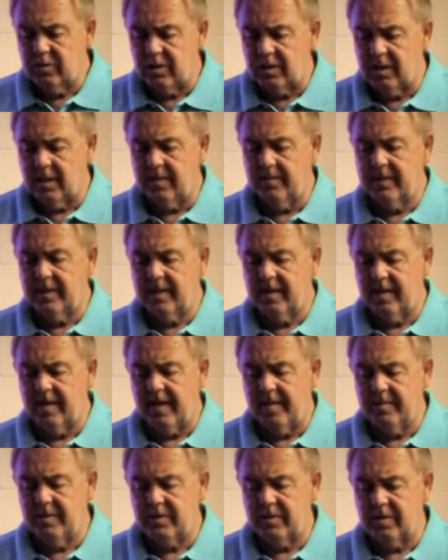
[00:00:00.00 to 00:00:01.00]
coming to
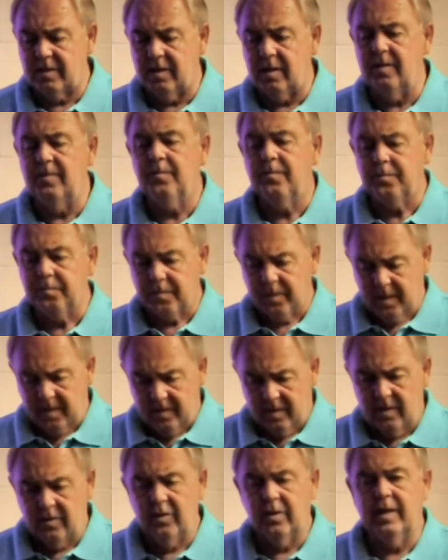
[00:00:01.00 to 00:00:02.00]
that machine,
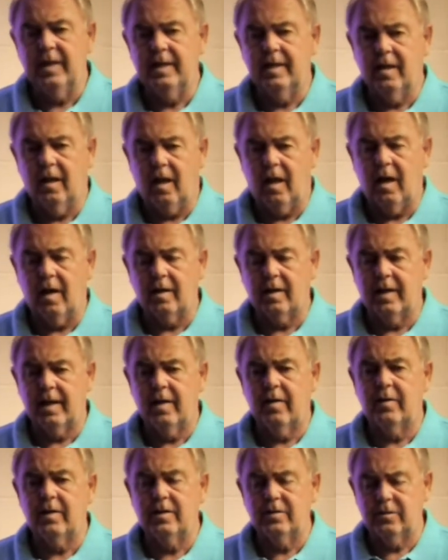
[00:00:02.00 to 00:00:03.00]
then you need to lock
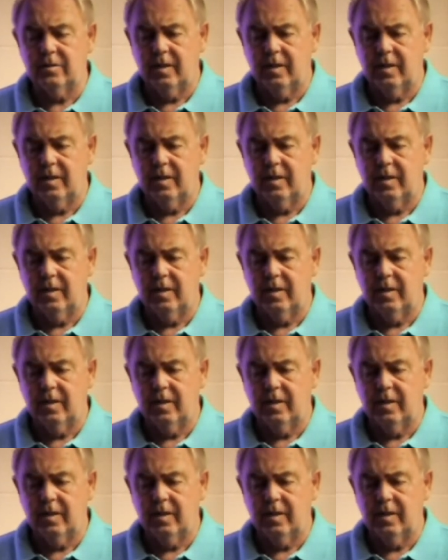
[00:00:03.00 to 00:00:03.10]
down